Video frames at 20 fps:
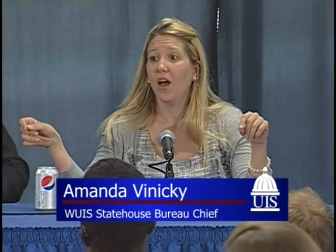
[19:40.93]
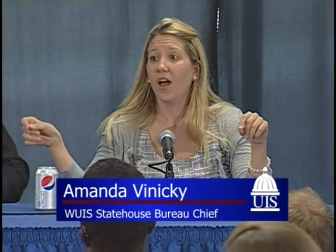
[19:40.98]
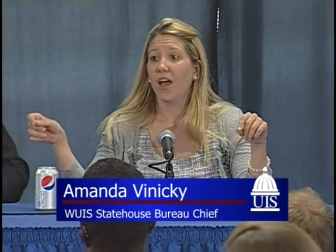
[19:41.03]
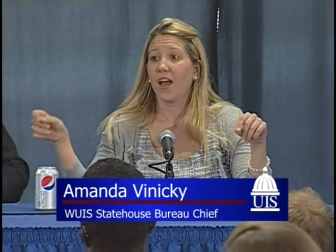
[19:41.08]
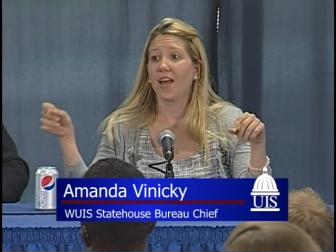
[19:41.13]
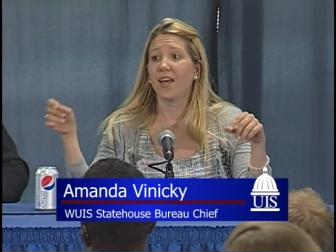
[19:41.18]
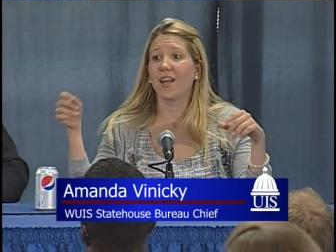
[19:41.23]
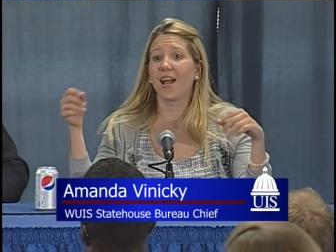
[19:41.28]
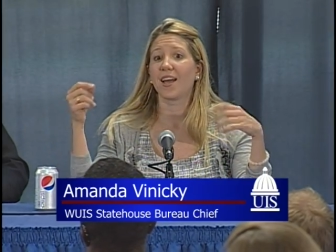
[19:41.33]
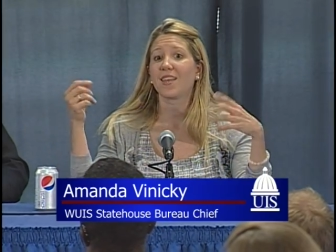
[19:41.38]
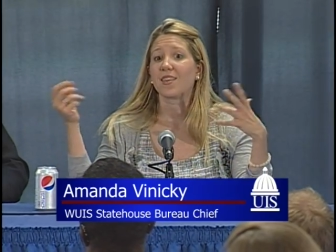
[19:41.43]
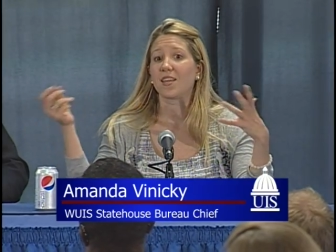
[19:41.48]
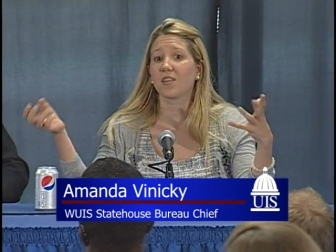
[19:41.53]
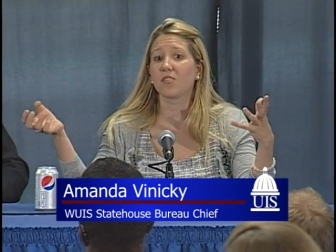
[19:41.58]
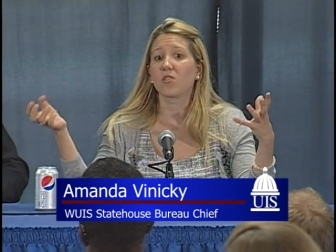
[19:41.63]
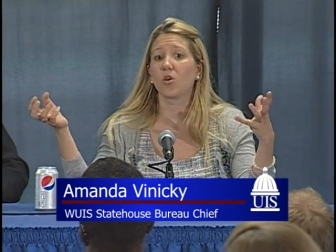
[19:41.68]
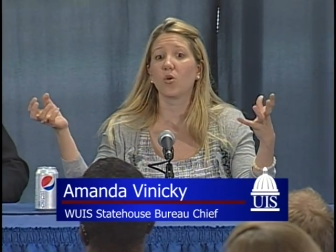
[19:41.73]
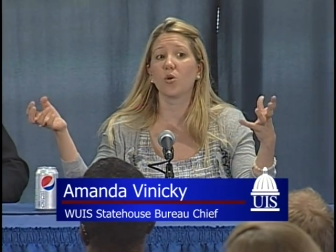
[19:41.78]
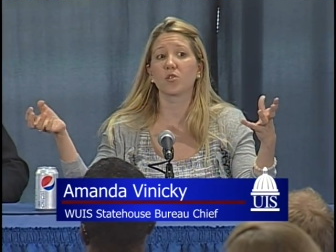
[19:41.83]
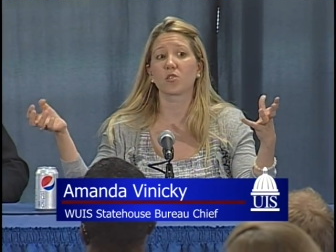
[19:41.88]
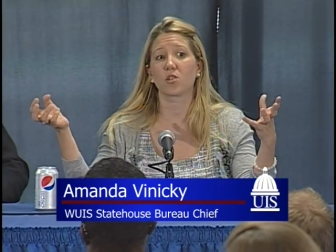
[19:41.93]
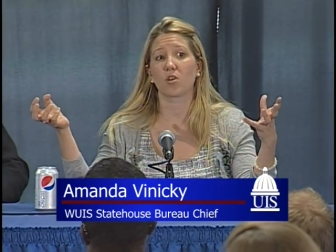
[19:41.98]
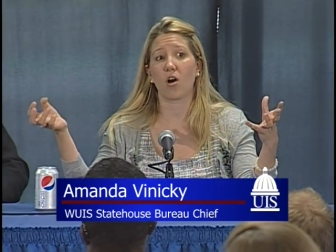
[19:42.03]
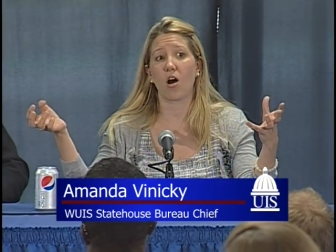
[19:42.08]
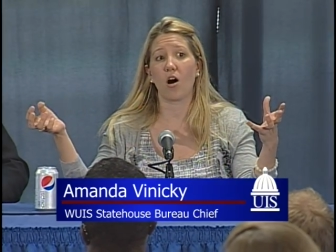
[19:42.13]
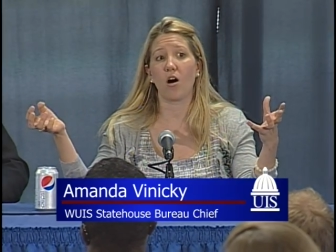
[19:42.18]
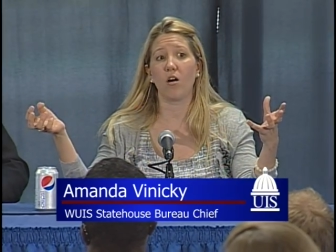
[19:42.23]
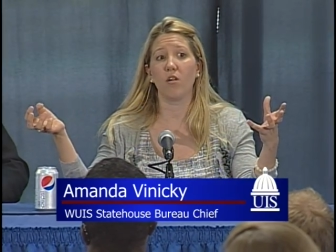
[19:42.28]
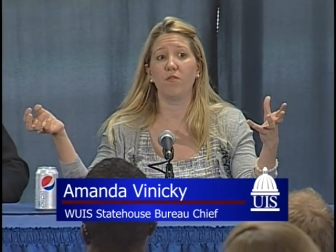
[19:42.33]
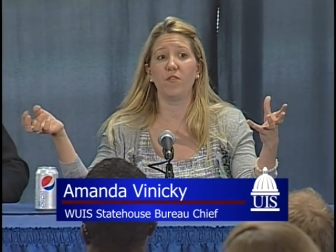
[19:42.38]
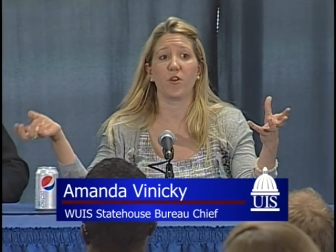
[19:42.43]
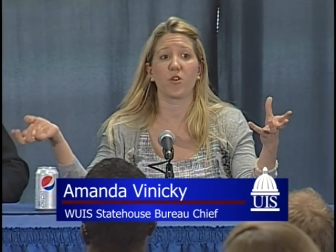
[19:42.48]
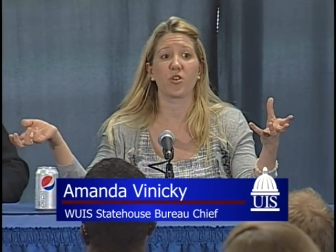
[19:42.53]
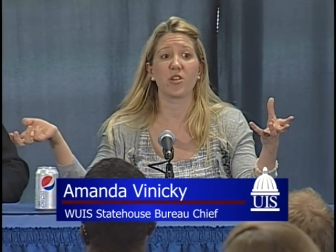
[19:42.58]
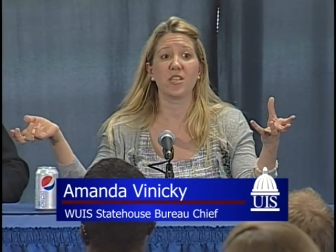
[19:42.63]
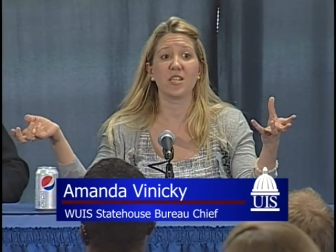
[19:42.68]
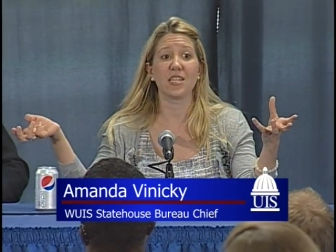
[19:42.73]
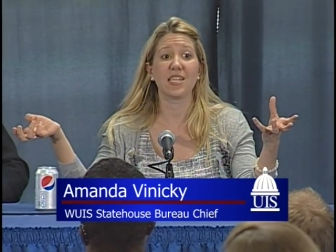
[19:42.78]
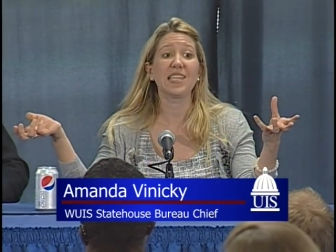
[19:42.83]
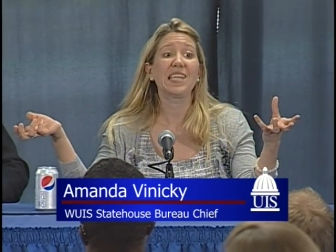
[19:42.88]
and i think those are all
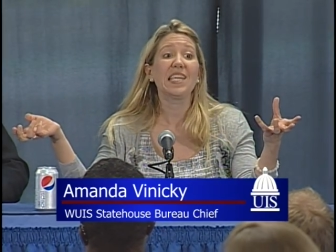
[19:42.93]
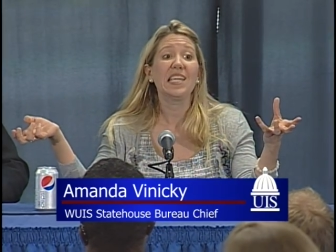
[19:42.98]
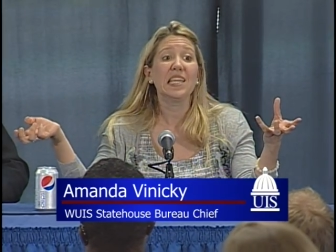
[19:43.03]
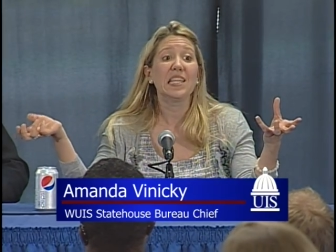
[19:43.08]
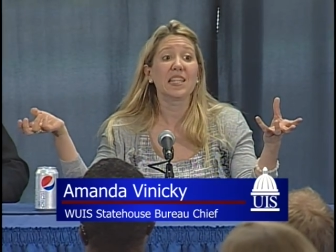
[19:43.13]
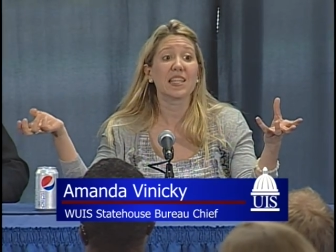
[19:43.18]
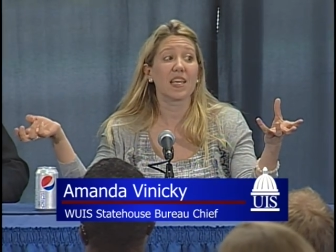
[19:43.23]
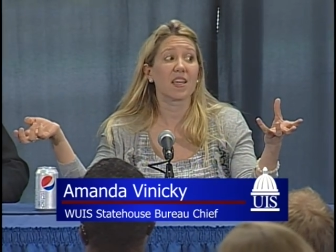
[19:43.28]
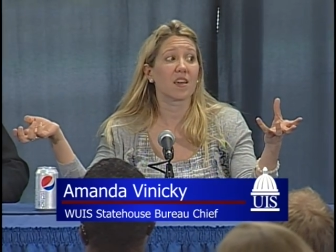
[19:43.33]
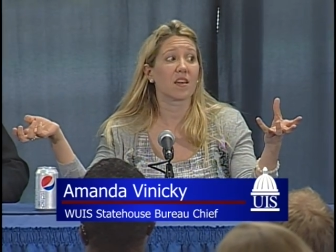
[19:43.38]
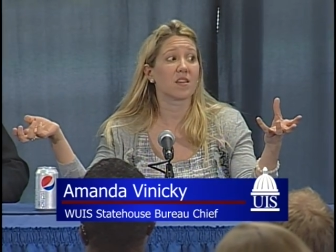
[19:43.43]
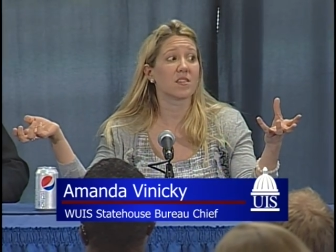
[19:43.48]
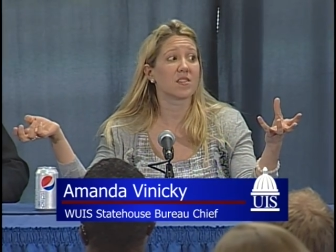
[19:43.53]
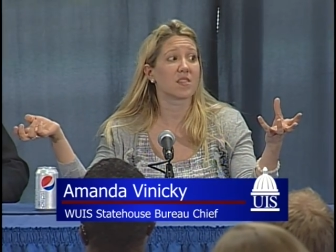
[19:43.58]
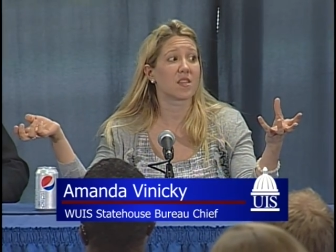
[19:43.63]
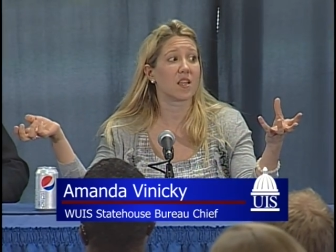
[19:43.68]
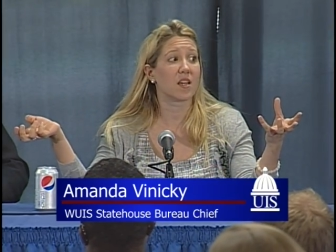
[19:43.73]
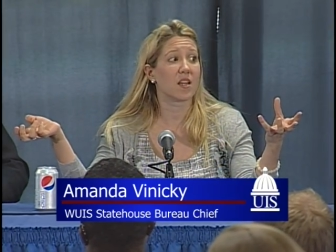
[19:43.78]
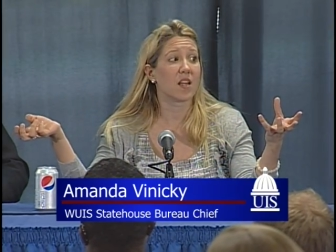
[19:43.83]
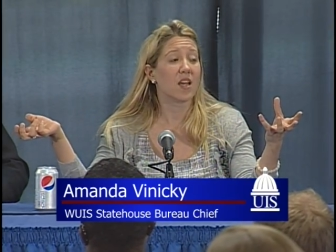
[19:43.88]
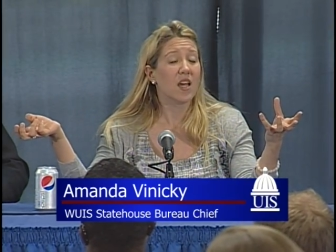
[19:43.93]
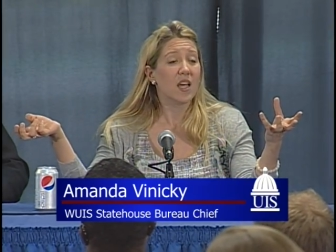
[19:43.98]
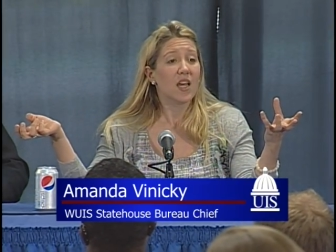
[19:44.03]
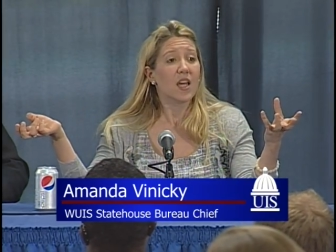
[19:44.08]
very key things that